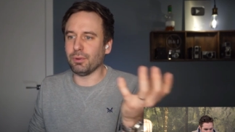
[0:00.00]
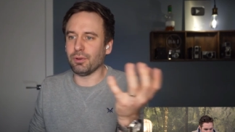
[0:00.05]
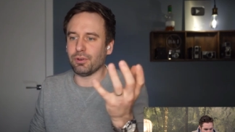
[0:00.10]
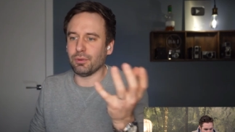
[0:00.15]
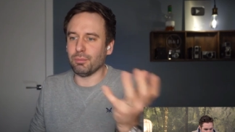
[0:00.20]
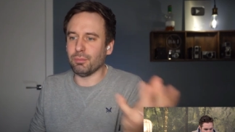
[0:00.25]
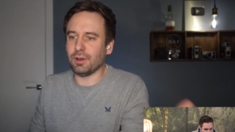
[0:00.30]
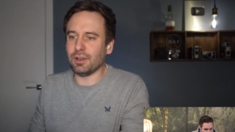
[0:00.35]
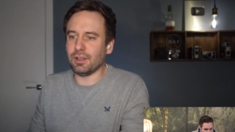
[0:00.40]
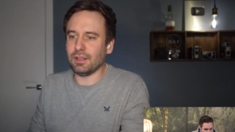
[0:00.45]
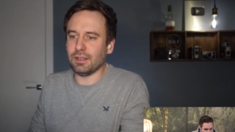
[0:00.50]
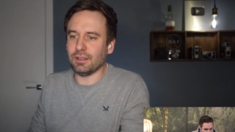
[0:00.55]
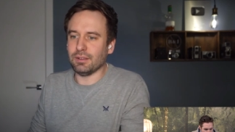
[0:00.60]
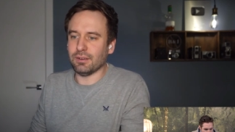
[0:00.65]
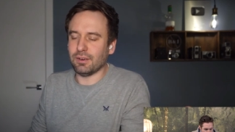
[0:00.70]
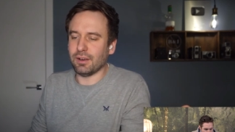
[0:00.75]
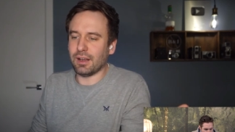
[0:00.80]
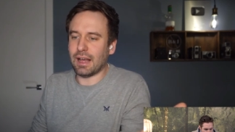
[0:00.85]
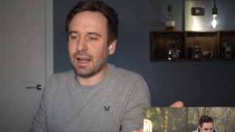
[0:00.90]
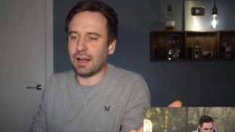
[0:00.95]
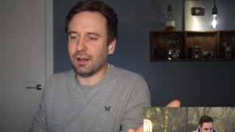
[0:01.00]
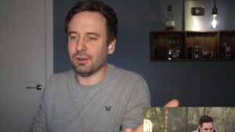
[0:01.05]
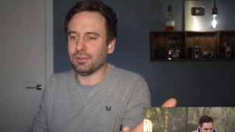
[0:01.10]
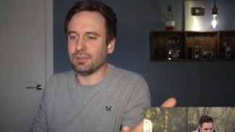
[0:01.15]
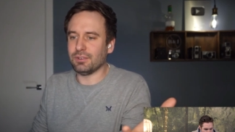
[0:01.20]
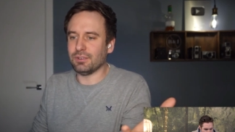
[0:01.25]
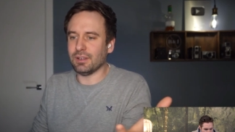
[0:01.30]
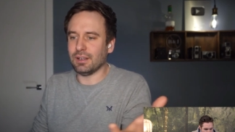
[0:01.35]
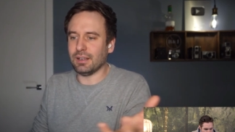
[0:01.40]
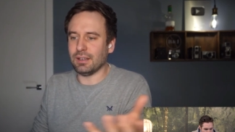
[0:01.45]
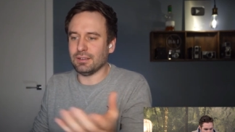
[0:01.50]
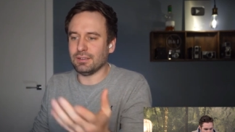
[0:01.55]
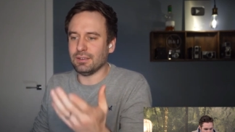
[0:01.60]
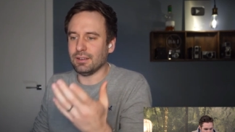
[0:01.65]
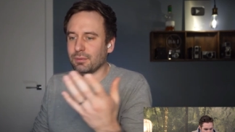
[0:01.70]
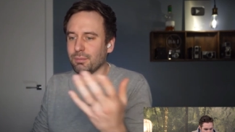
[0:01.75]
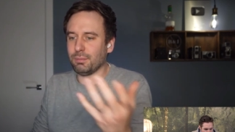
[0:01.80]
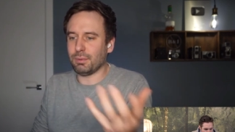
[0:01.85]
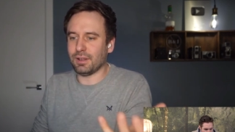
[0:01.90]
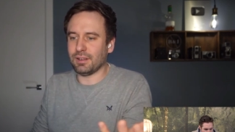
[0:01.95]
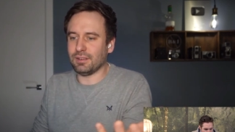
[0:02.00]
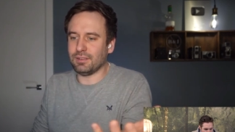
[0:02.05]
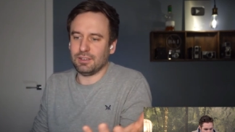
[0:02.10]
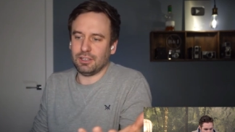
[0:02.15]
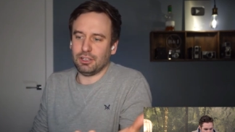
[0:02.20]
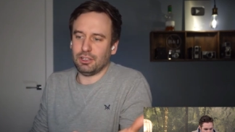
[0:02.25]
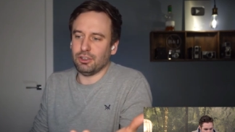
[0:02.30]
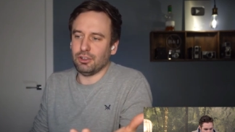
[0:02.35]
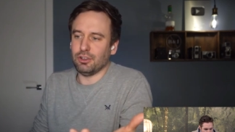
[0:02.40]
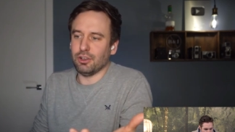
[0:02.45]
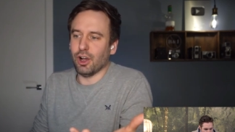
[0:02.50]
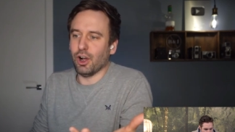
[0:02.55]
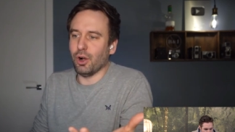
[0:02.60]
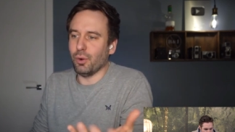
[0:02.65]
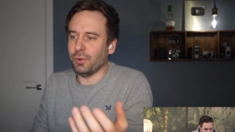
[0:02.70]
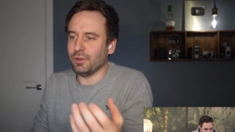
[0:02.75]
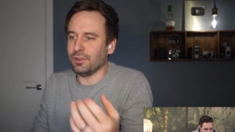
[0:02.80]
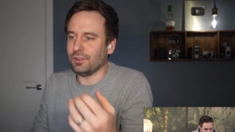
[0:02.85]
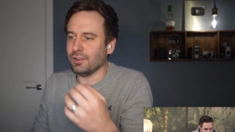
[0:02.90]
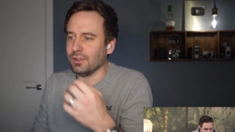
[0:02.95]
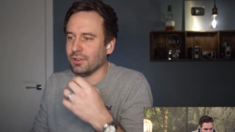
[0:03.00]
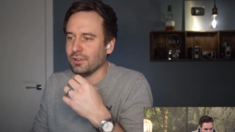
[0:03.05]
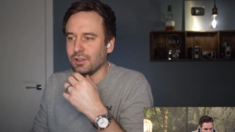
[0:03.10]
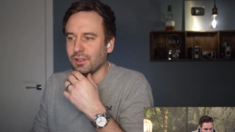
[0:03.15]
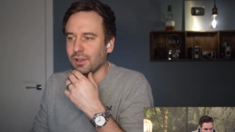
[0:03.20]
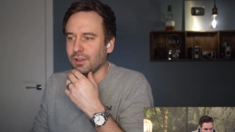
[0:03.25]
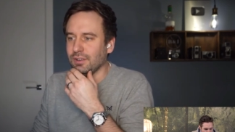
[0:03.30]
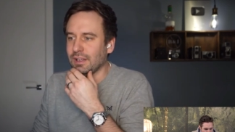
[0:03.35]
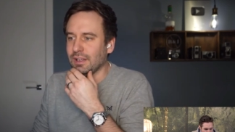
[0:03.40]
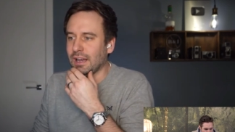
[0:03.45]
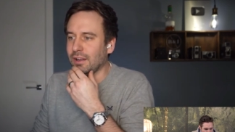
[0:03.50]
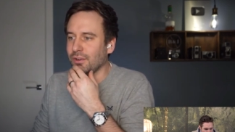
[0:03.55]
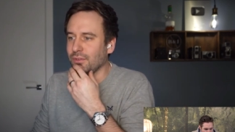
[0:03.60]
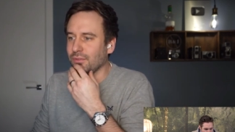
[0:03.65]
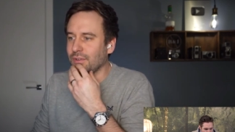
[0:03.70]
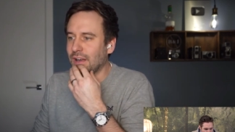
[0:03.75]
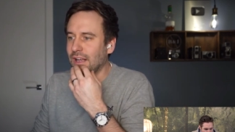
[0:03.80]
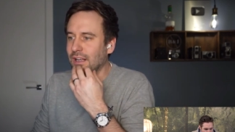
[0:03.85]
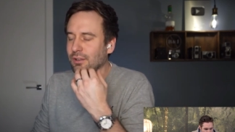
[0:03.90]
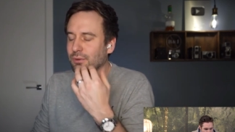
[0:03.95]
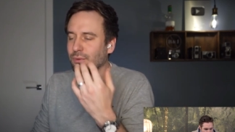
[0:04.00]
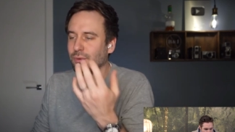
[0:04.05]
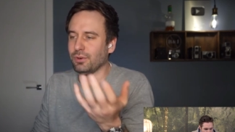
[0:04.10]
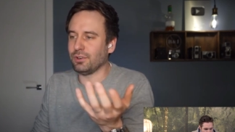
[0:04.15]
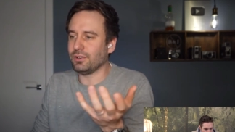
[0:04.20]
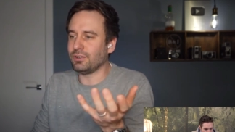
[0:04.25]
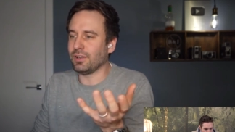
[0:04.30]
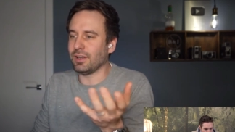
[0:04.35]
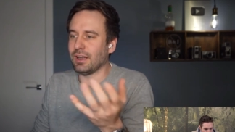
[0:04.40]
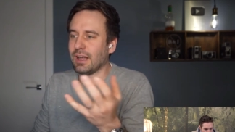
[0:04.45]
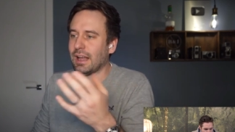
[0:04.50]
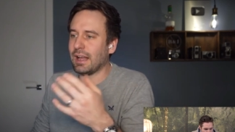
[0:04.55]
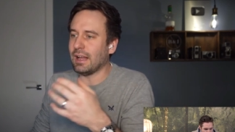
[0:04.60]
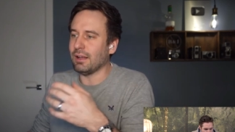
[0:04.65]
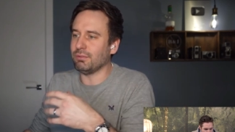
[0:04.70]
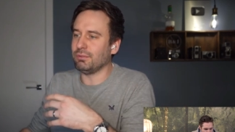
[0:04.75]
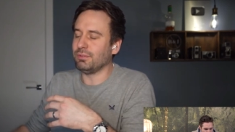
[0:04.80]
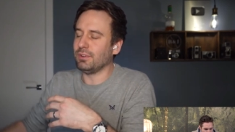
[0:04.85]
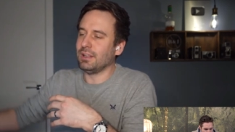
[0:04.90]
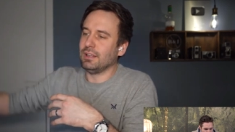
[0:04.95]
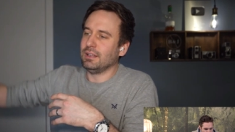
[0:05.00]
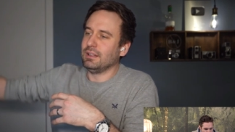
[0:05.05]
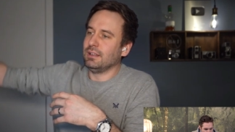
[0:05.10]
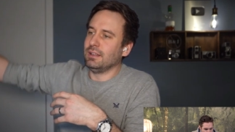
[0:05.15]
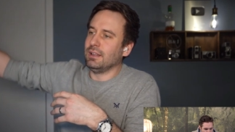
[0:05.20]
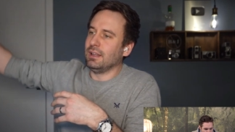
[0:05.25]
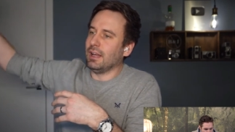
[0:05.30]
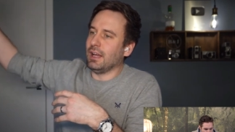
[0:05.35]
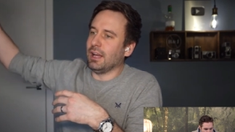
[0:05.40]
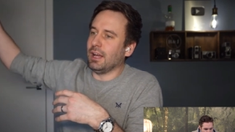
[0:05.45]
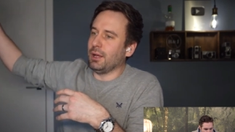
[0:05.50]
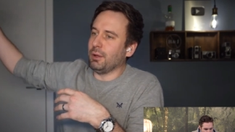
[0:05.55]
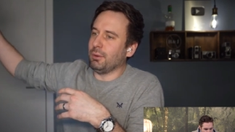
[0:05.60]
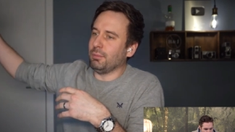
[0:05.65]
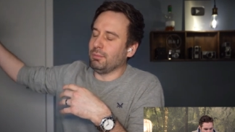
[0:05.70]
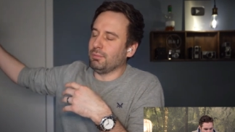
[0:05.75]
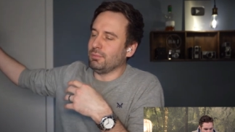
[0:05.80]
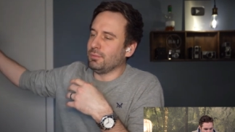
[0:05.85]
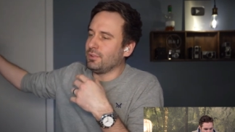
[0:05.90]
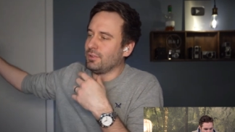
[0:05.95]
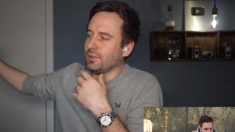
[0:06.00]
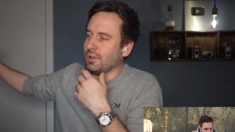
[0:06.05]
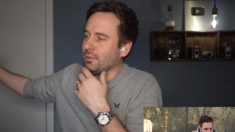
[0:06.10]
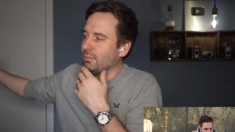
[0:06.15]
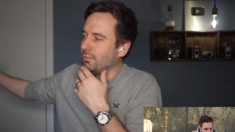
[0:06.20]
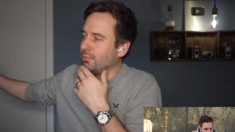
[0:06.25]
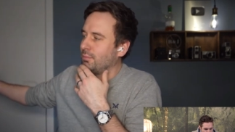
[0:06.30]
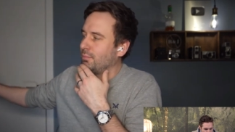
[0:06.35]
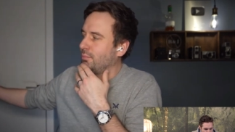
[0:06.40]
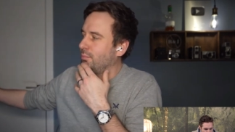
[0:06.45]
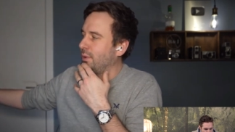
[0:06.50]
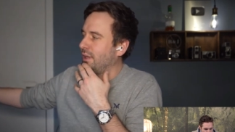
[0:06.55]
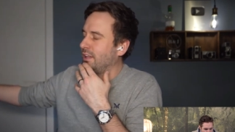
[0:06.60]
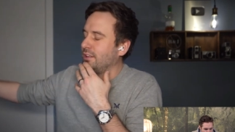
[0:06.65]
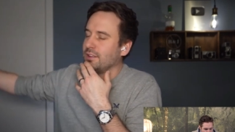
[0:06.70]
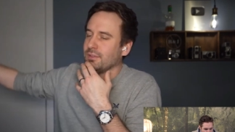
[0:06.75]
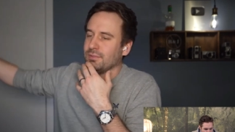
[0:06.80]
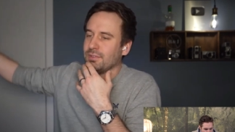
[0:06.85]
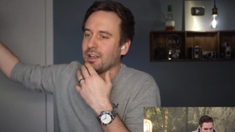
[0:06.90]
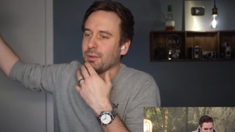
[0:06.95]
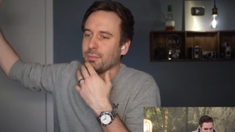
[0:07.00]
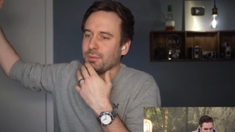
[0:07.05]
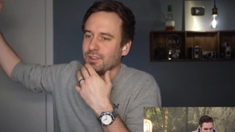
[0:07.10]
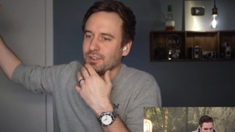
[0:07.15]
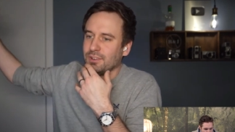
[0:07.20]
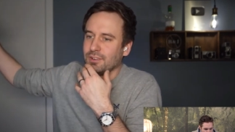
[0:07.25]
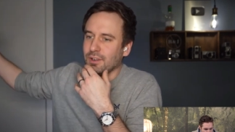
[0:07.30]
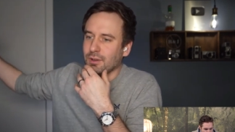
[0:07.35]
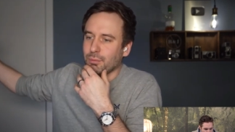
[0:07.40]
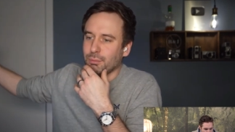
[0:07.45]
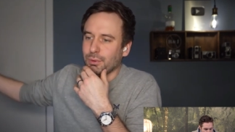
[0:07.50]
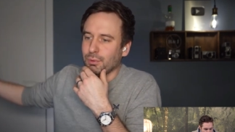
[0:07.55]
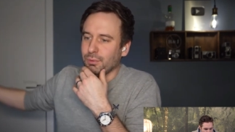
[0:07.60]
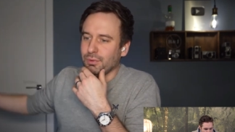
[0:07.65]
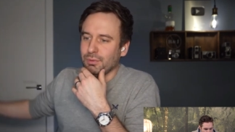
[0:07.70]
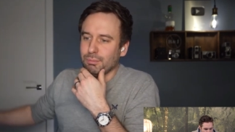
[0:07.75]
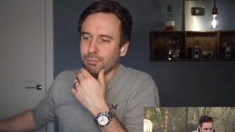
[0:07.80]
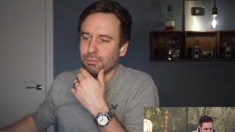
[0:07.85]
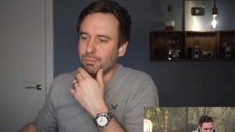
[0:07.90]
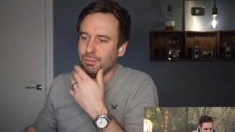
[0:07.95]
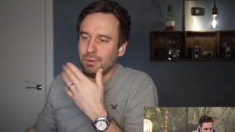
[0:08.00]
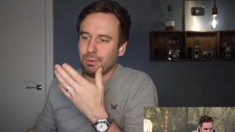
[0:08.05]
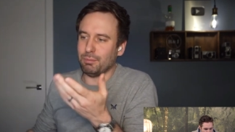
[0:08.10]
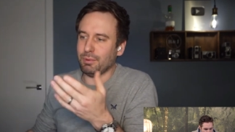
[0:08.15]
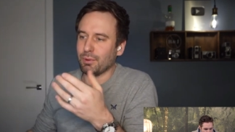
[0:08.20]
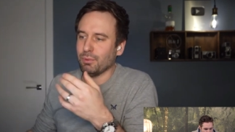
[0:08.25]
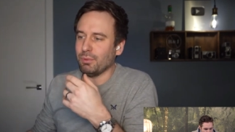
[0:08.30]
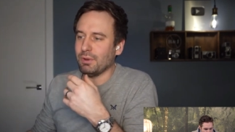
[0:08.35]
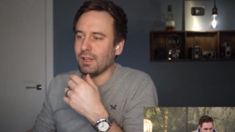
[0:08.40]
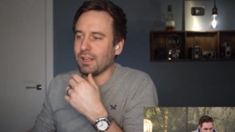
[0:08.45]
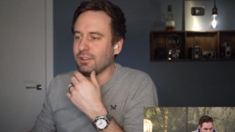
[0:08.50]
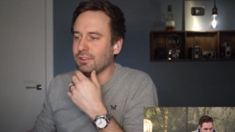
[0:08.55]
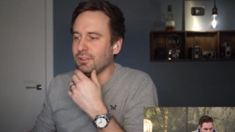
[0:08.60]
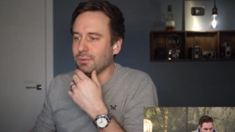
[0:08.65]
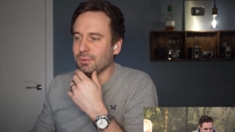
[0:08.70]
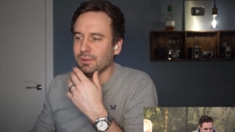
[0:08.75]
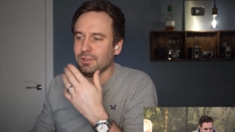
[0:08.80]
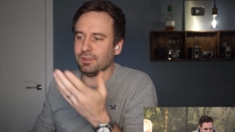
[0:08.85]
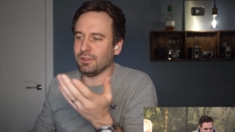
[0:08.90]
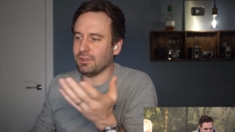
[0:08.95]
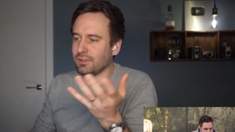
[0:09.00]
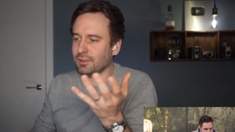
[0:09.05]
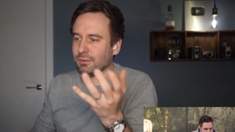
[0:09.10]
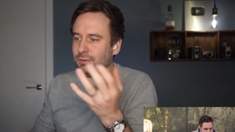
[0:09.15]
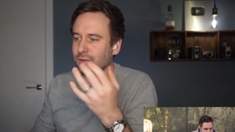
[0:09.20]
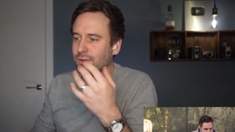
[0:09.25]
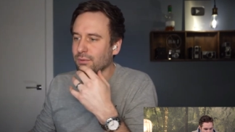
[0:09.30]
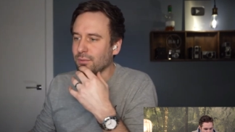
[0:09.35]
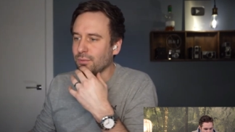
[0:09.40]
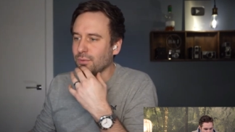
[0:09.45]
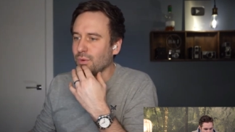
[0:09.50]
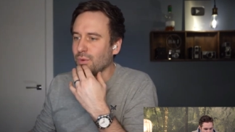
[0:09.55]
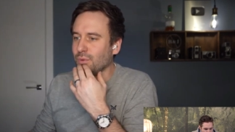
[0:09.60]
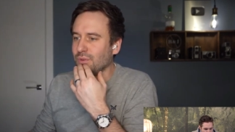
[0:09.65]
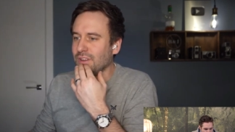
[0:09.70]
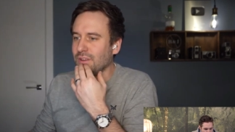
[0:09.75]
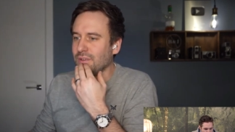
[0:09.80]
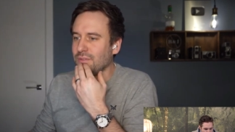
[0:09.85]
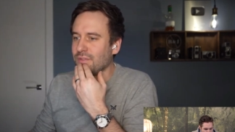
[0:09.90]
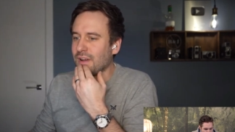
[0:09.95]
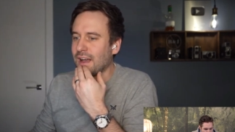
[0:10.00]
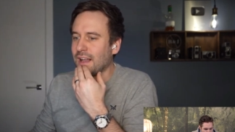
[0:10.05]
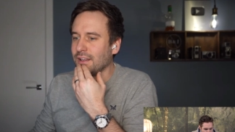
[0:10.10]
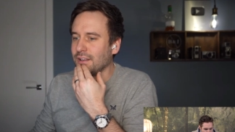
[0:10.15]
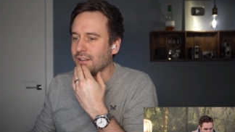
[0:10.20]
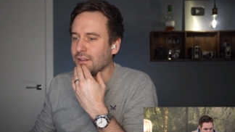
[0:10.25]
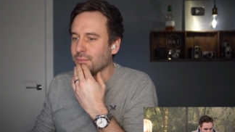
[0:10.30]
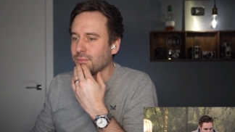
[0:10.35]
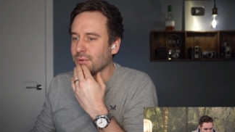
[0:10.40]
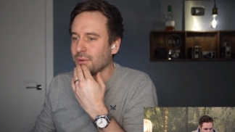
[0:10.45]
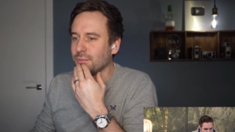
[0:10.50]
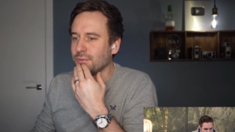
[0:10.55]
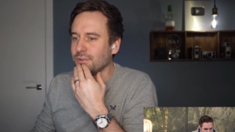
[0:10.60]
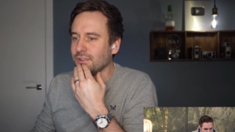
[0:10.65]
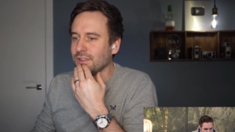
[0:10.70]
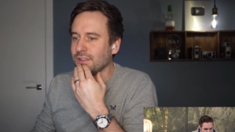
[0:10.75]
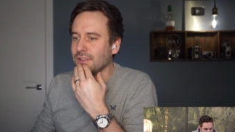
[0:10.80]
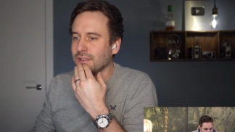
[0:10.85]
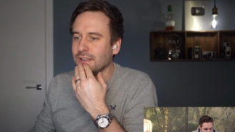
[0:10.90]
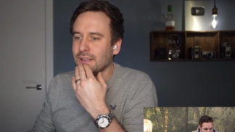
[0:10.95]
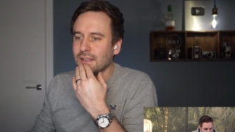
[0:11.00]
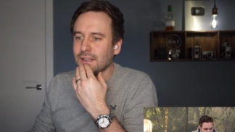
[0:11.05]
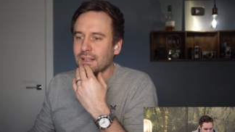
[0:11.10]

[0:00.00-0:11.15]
a lot of money on a house and it's in a place that you know is going to go down in value, or it's going to have um, some big development is going to build, be built next to it, and so it will devalue the property.